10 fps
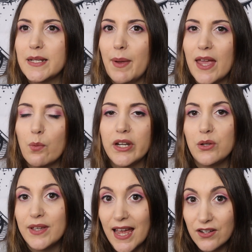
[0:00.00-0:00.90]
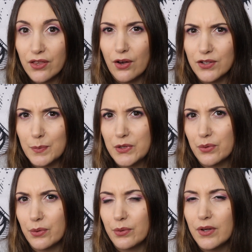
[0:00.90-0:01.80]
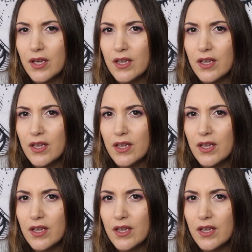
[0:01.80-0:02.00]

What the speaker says: to pay it when you get to the hospital.